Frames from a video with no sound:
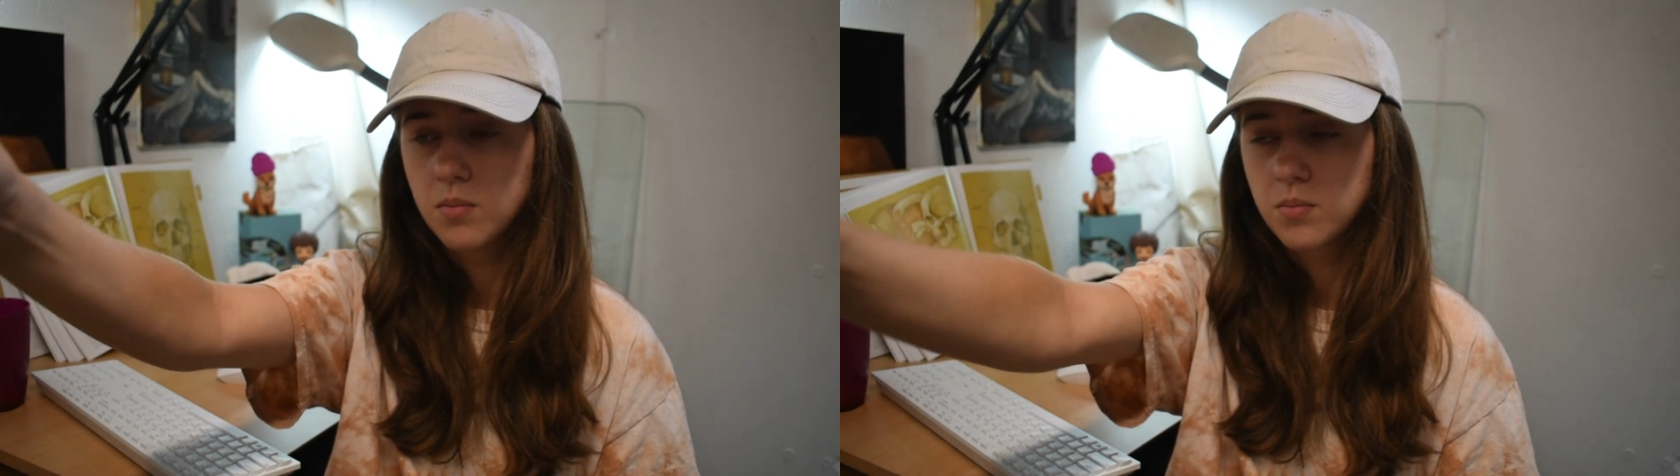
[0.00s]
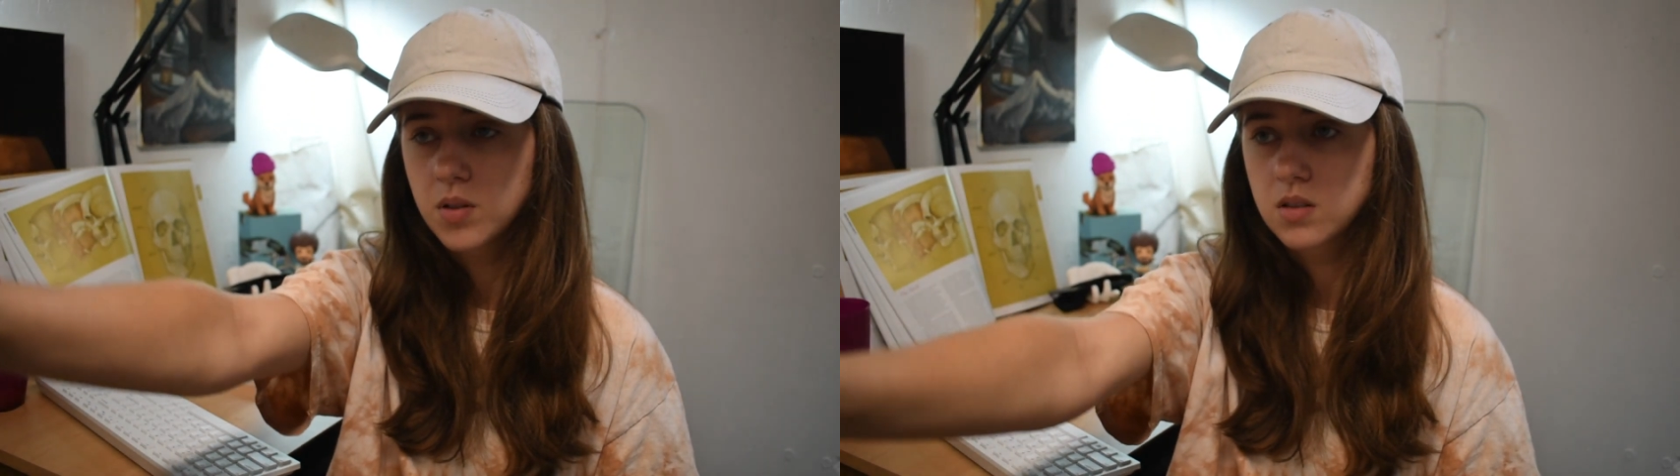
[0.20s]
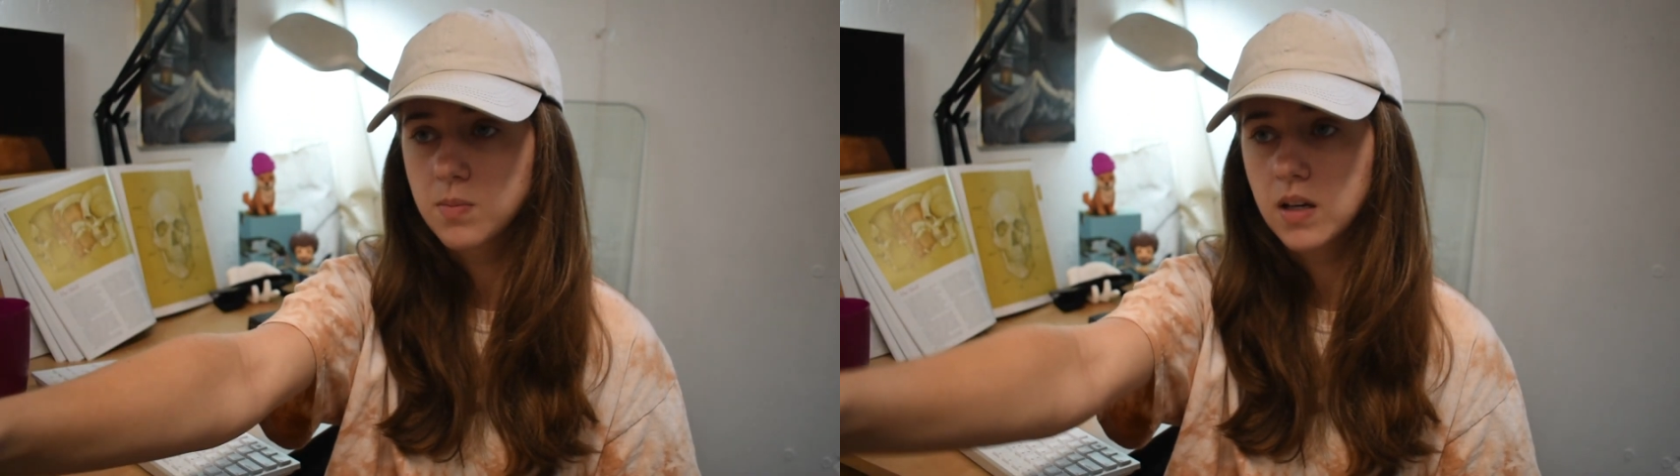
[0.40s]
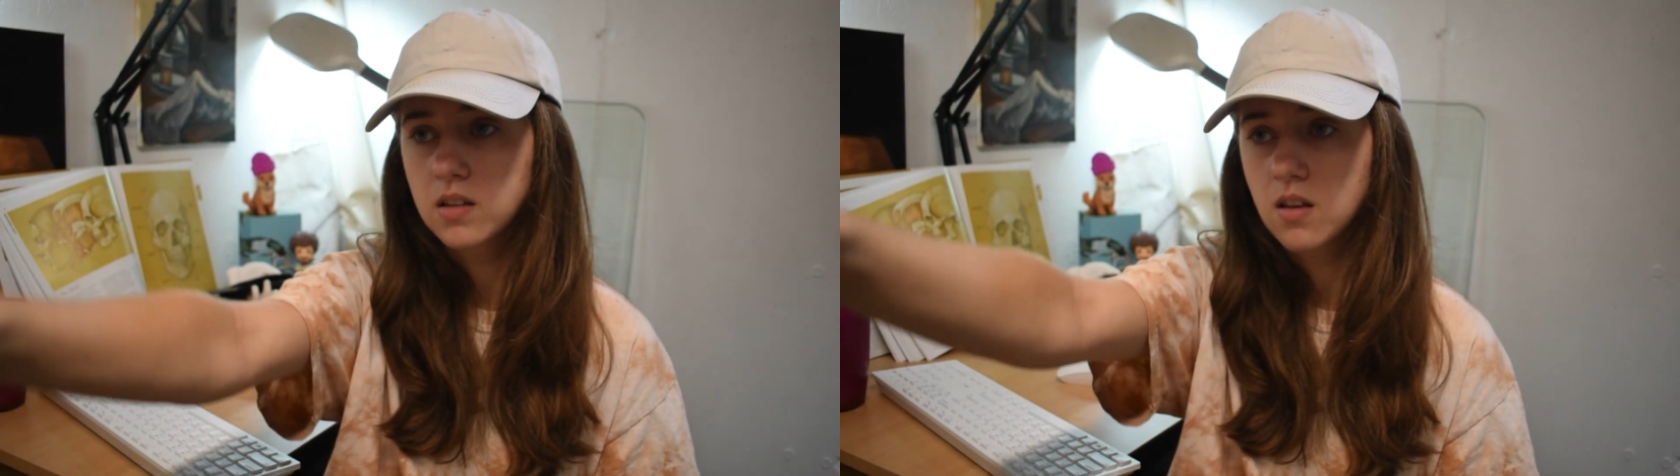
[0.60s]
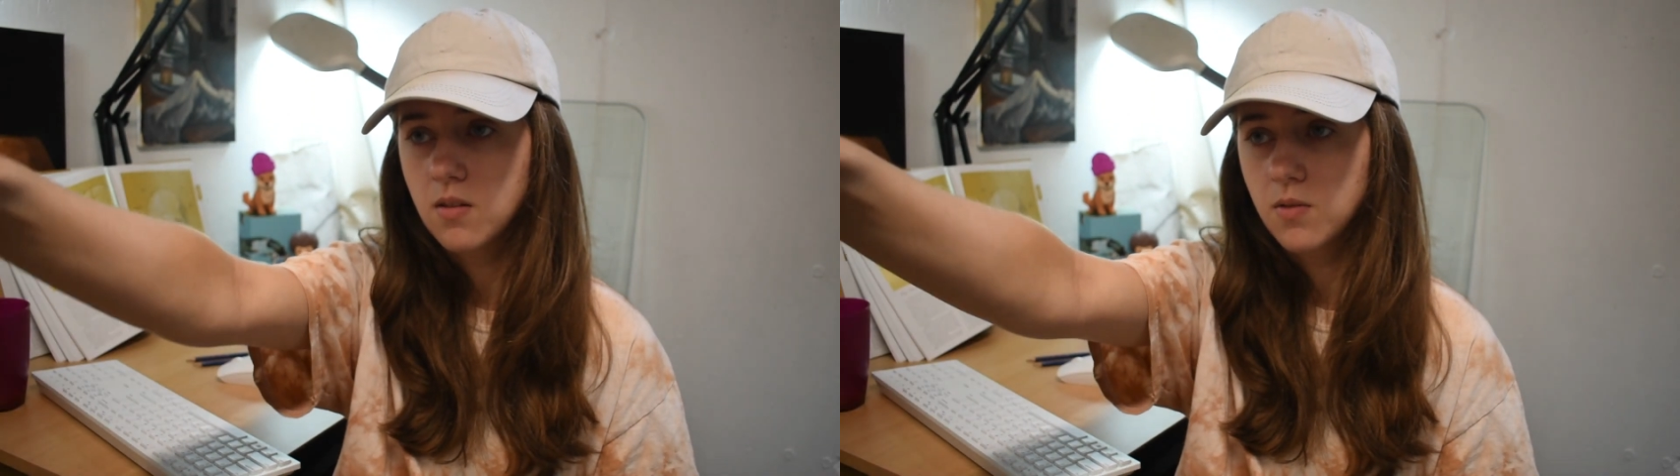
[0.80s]

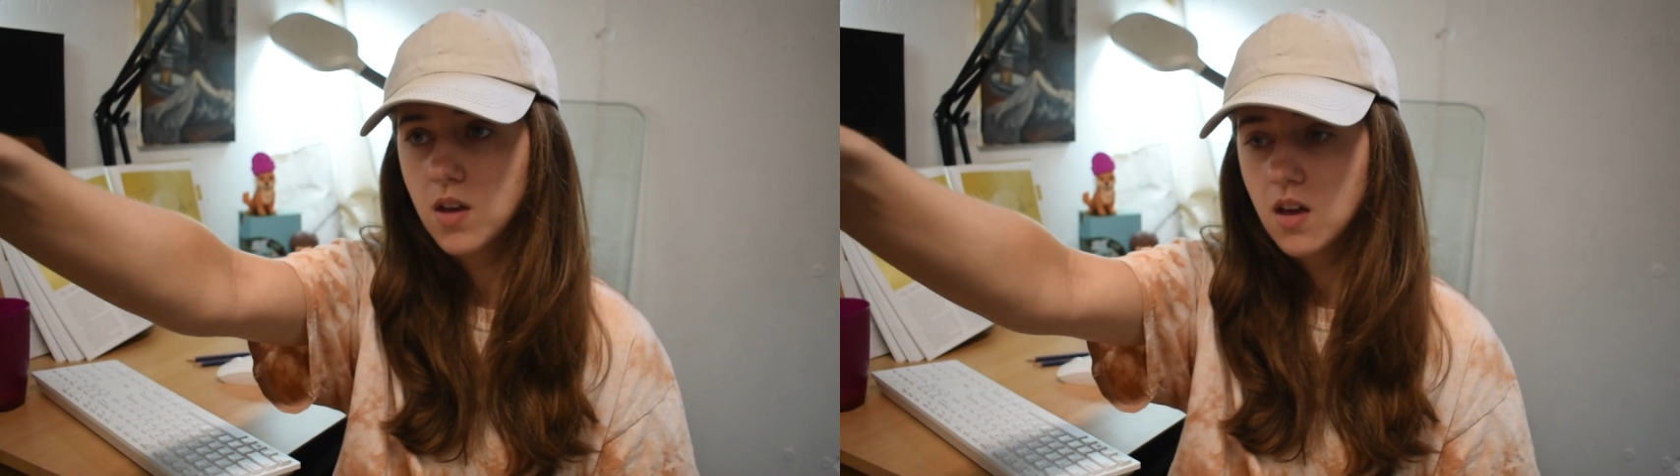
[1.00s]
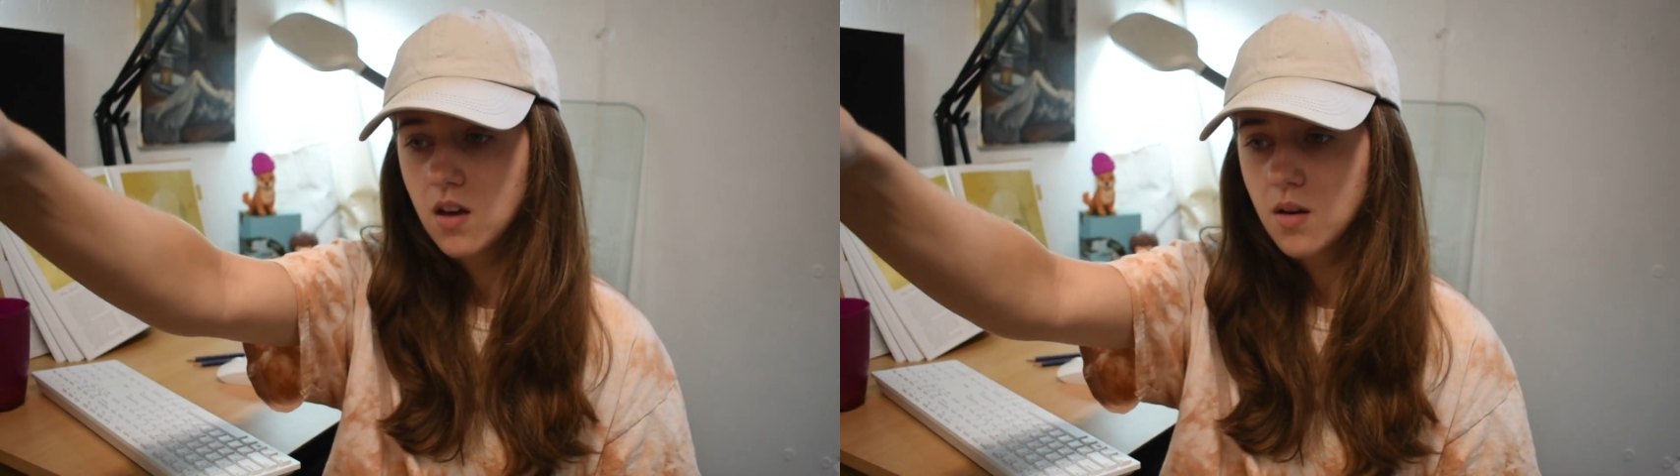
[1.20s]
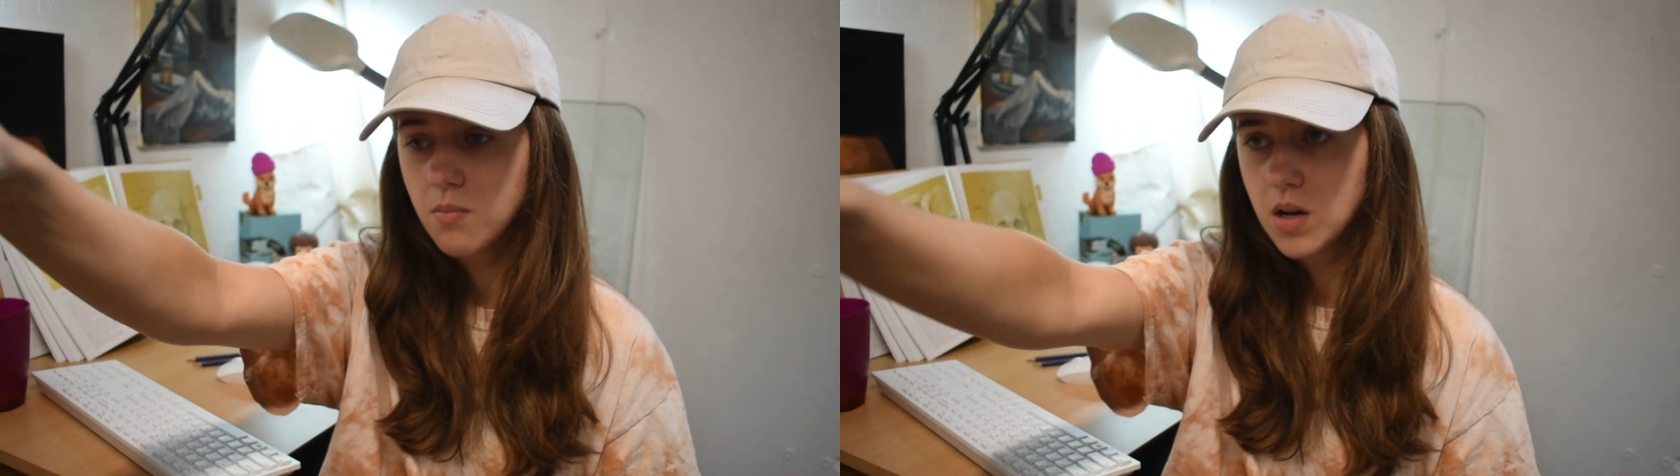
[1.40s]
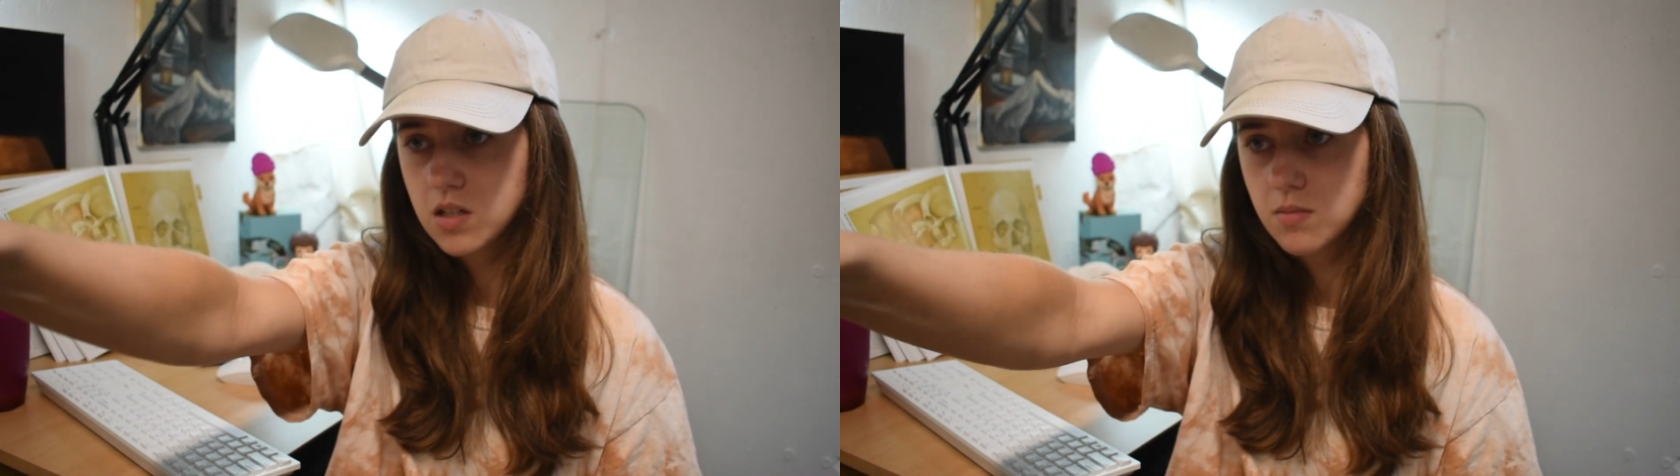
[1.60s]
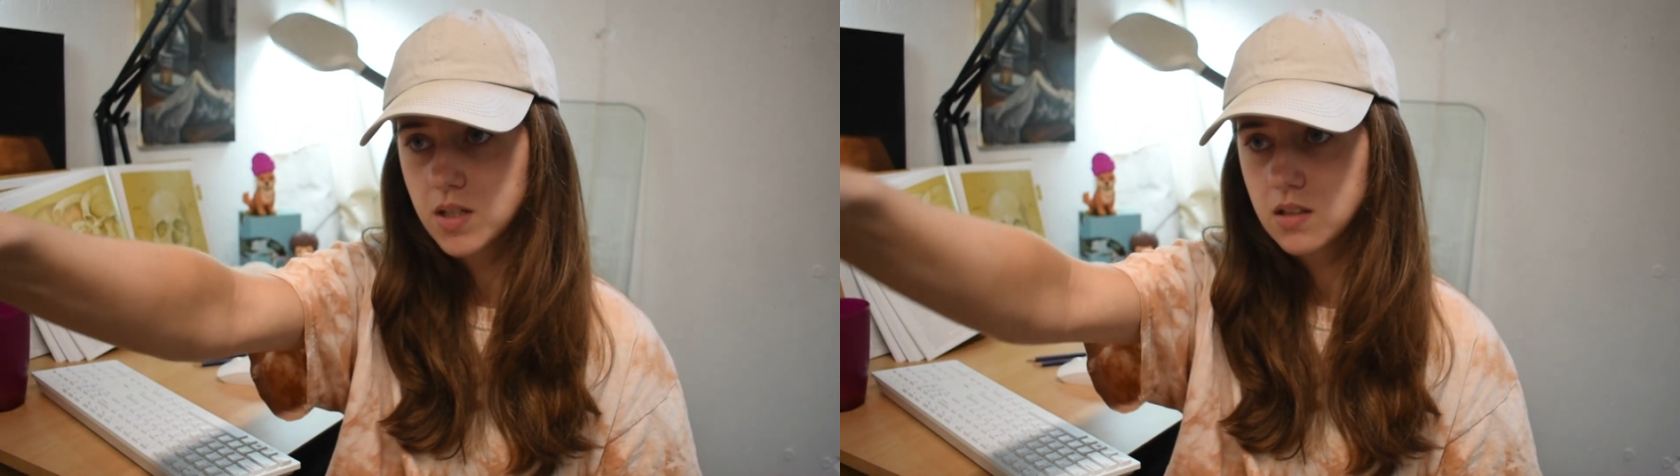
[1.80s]
perspective
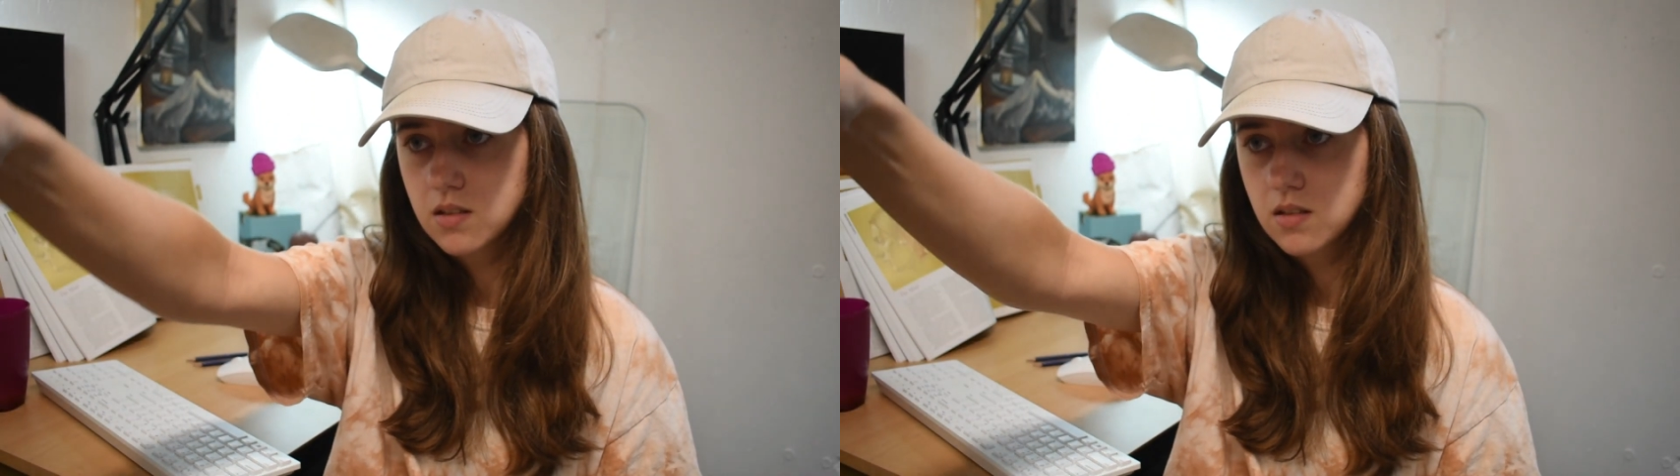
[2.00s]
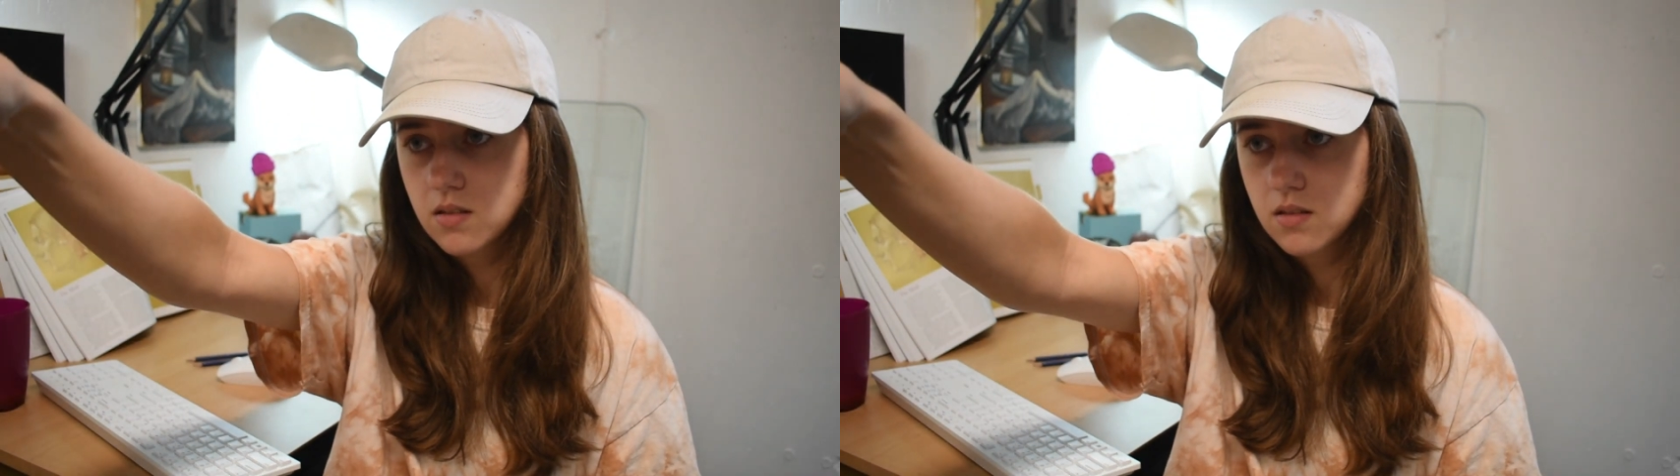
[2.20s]
measurements.